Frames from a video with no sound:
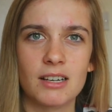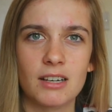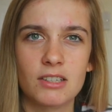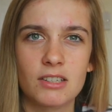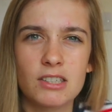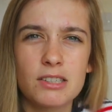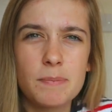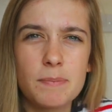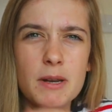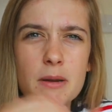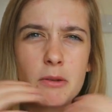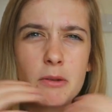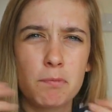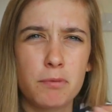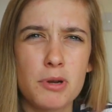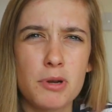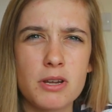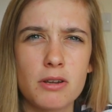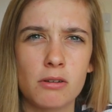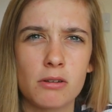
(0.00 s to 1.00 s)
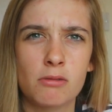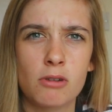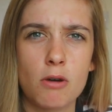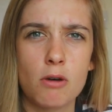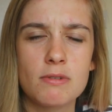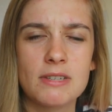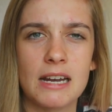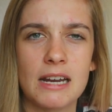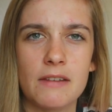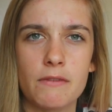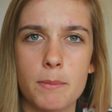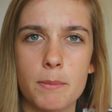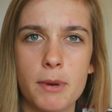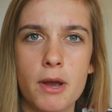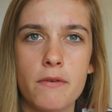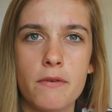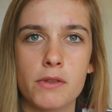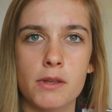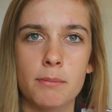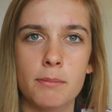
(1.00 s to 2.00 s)
Because it's been a pretty good goal tally for
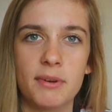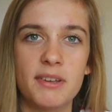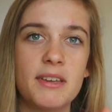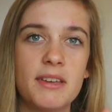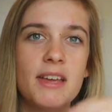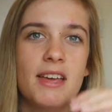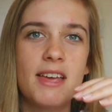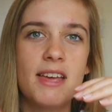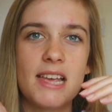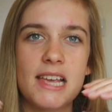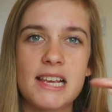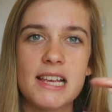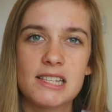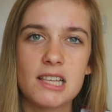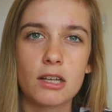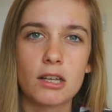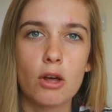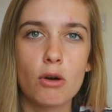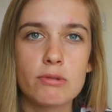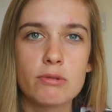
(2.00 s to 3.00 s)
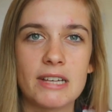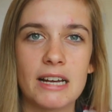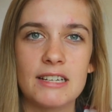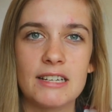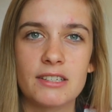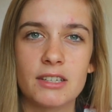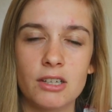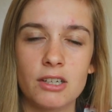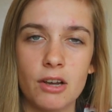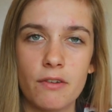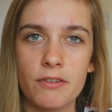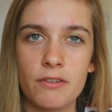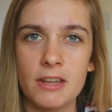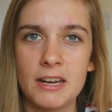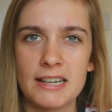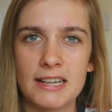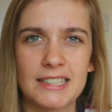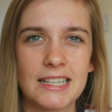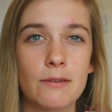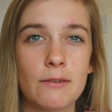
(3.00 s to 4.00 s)
both of them, but is their goal tally going to go for the
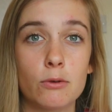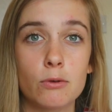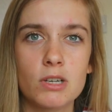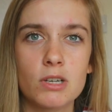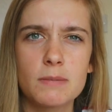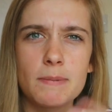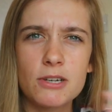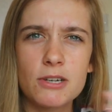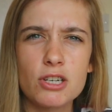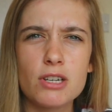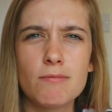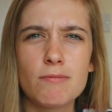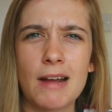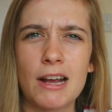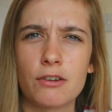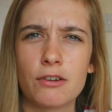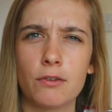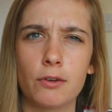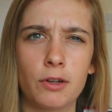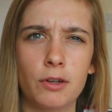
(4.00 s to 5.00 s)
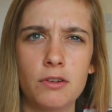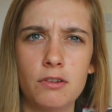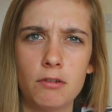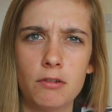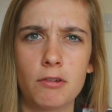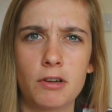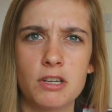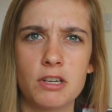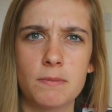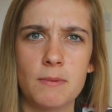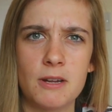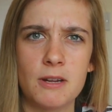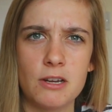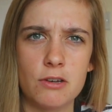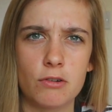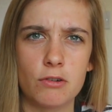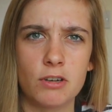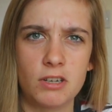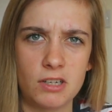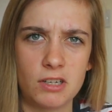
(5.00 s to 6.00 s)
next level? Especially Rashford, considering he's been
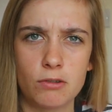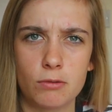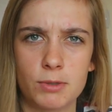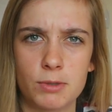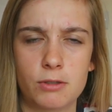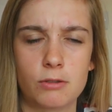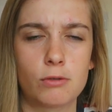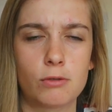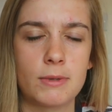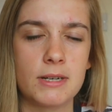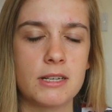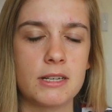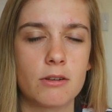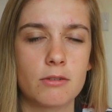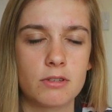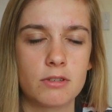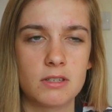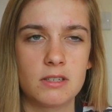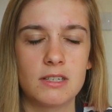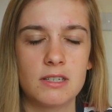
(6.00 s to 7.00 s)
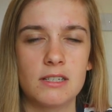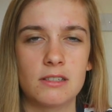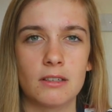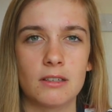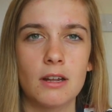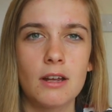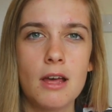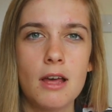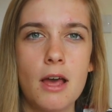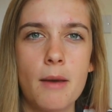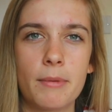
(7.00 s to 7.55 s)
injured and he's almost on twenty goals this season.